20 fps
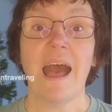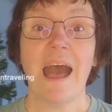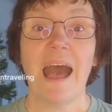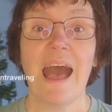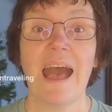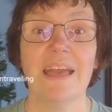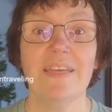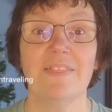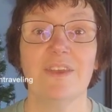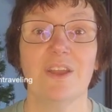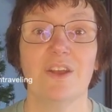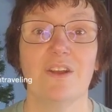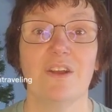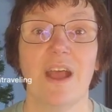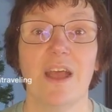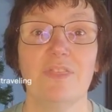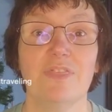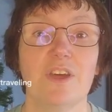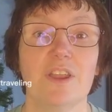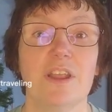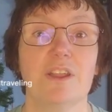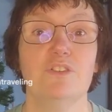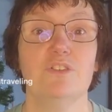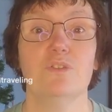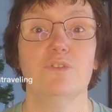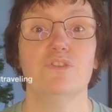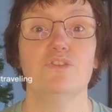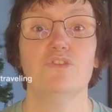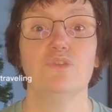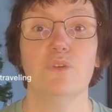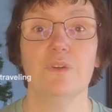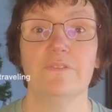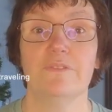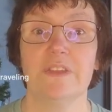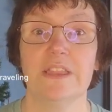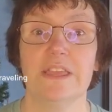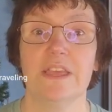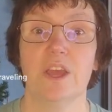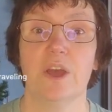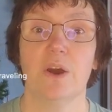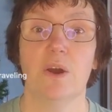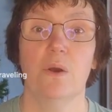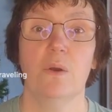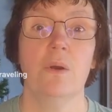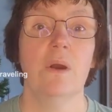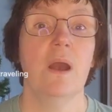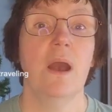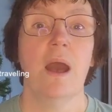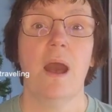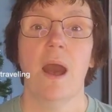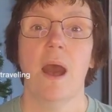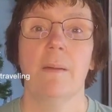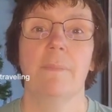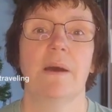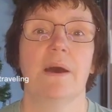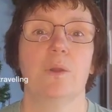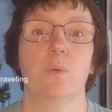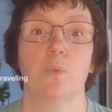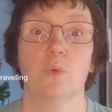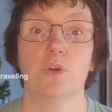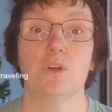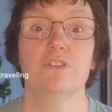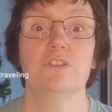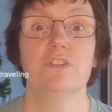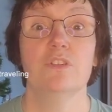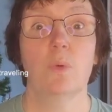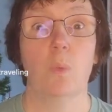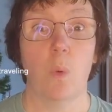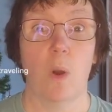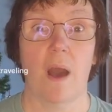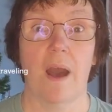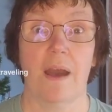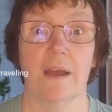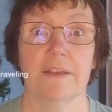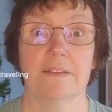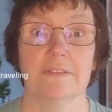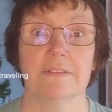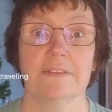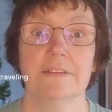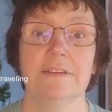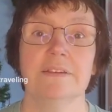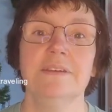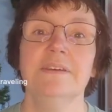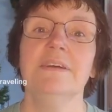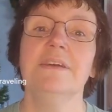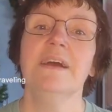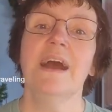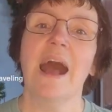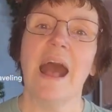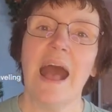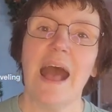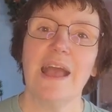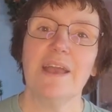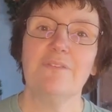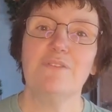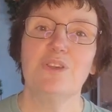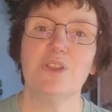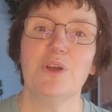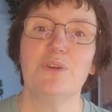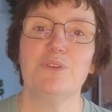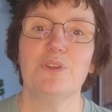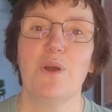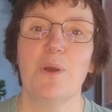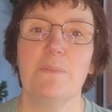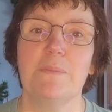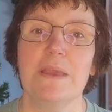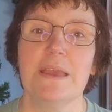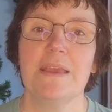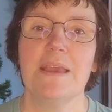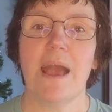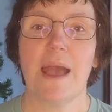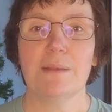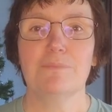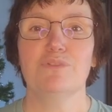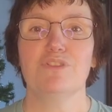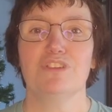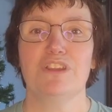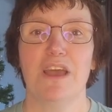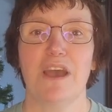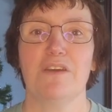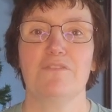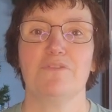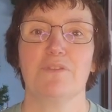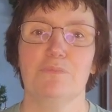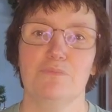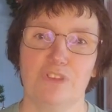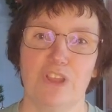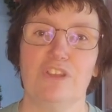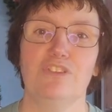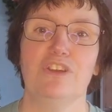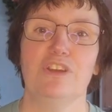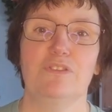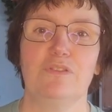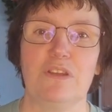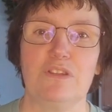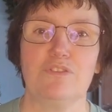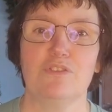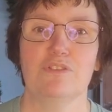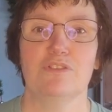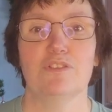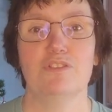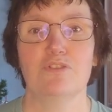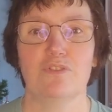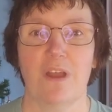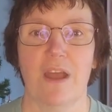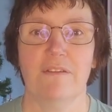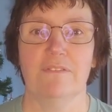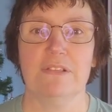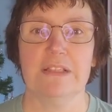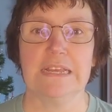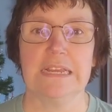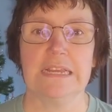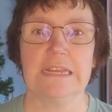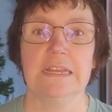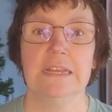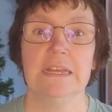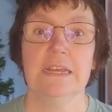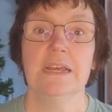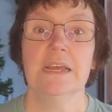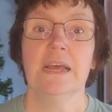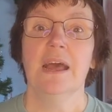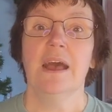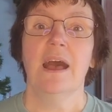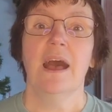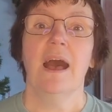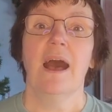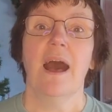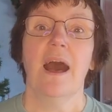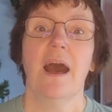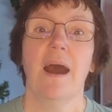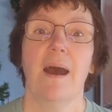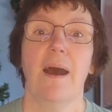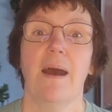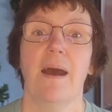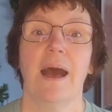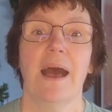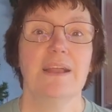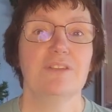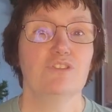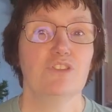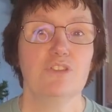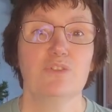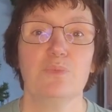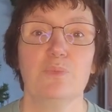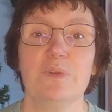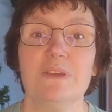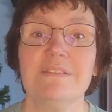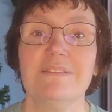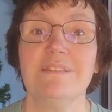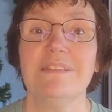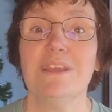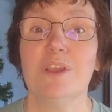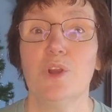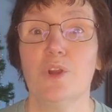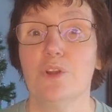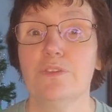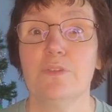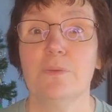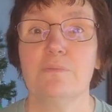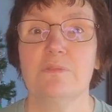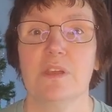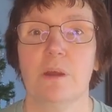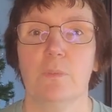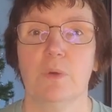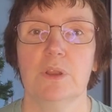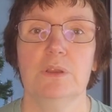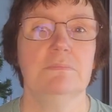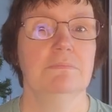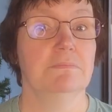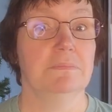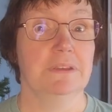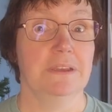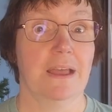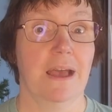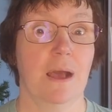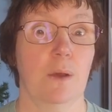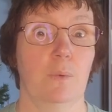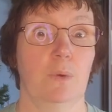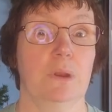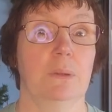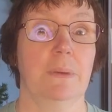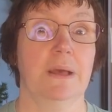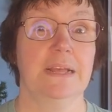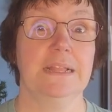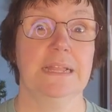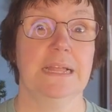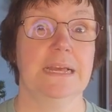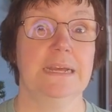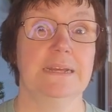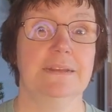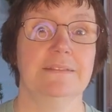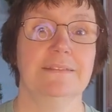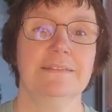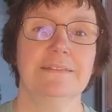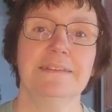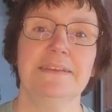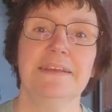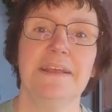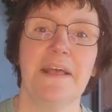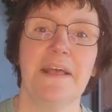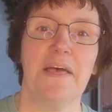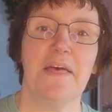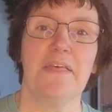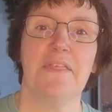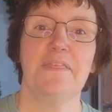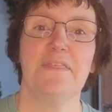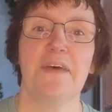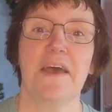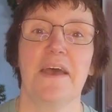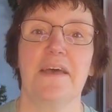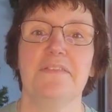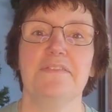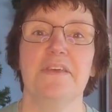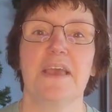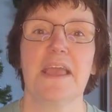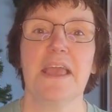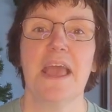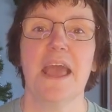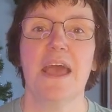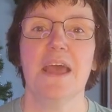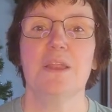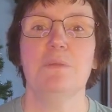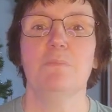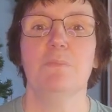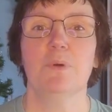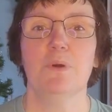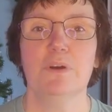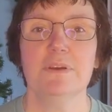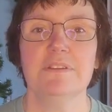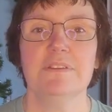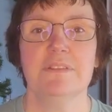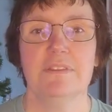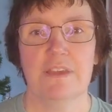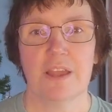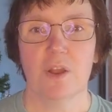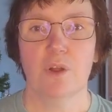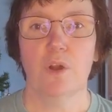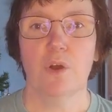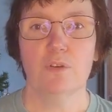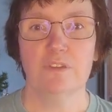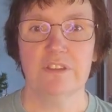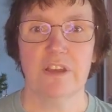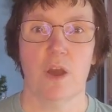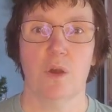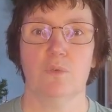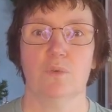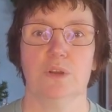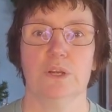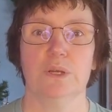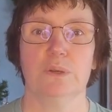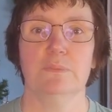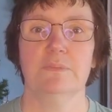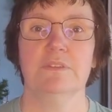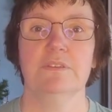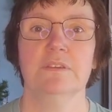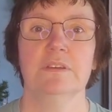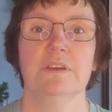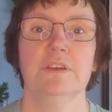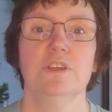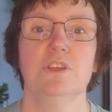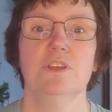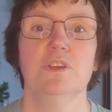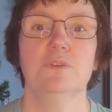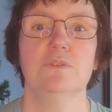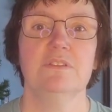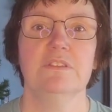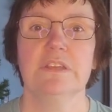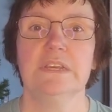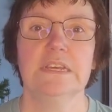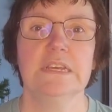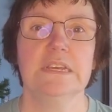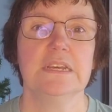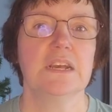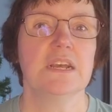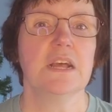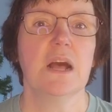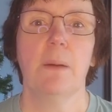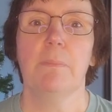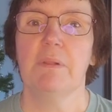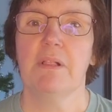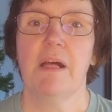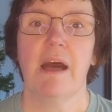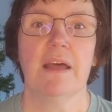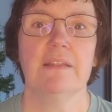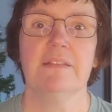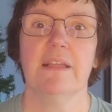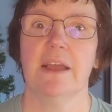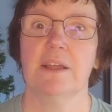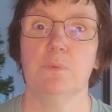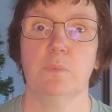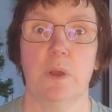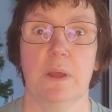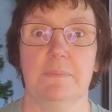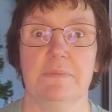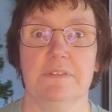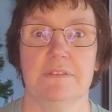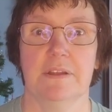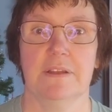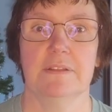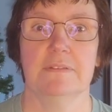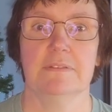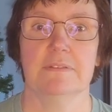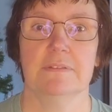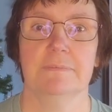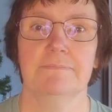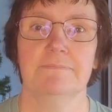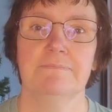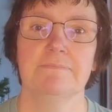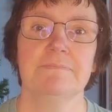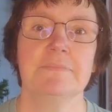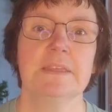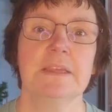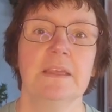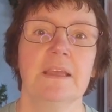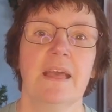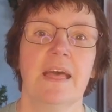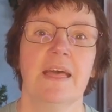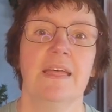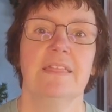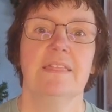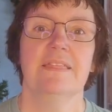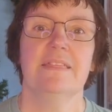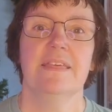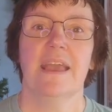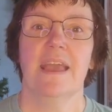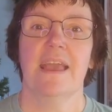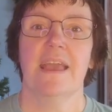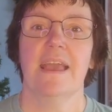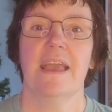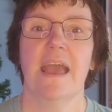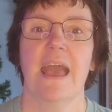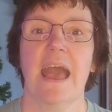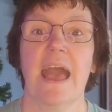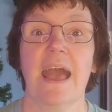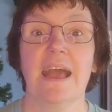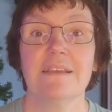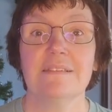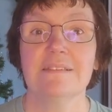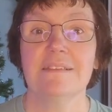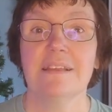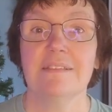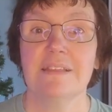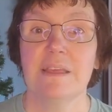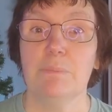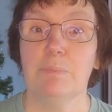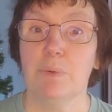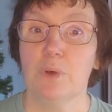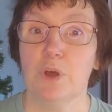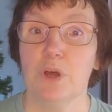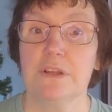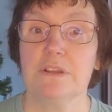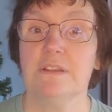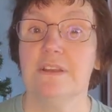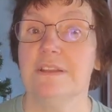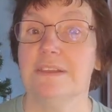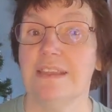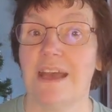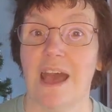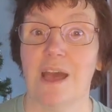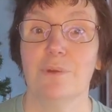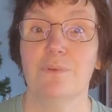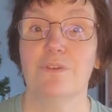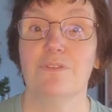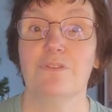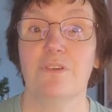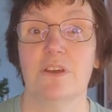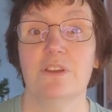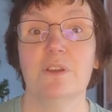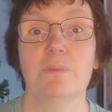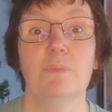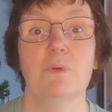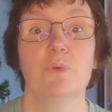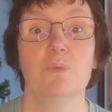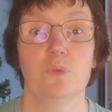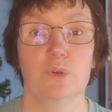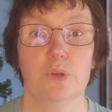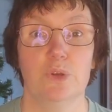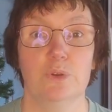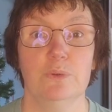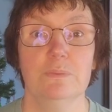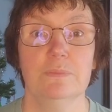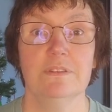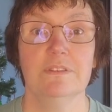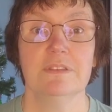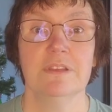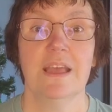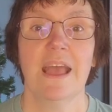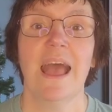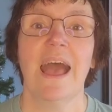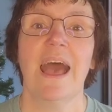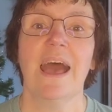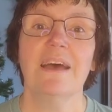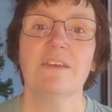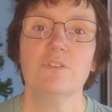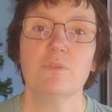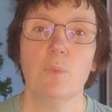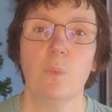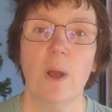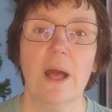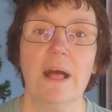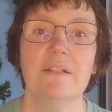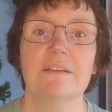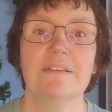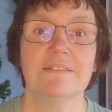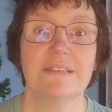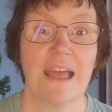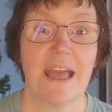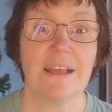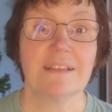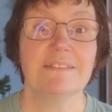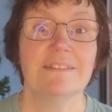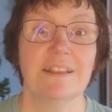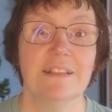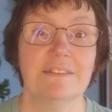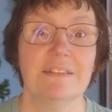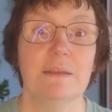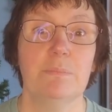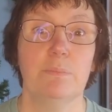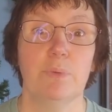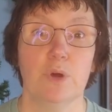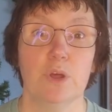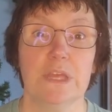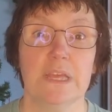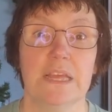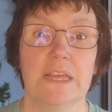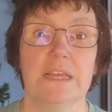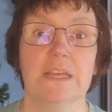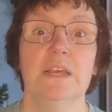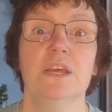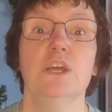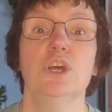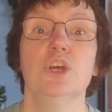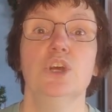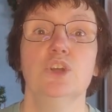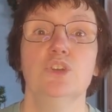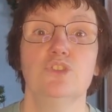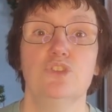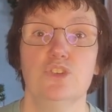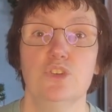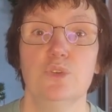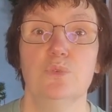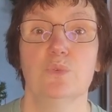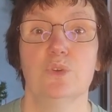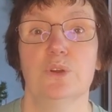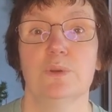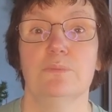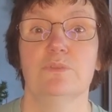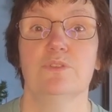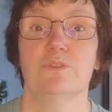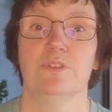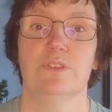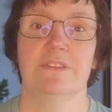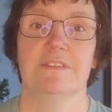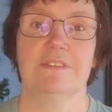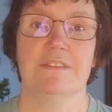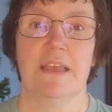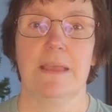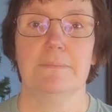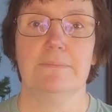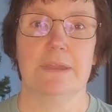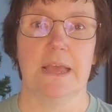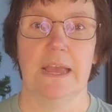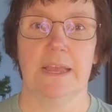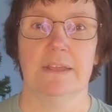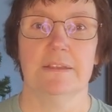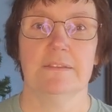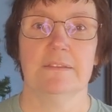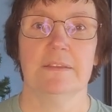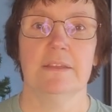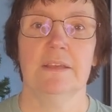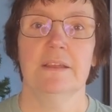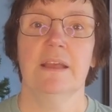Hi there, I thought I'd do a short video about a word to the wise. Hi, if you don't know me, I'm Jeanette from JJ Adventures in Traveling. I just recently heard from someone, not one of my clients, that they had booked their hotel rooms using a couple online websites. They accidentally booked non-refundable rooms, as well as accidentally booking 2 rooms for the same night.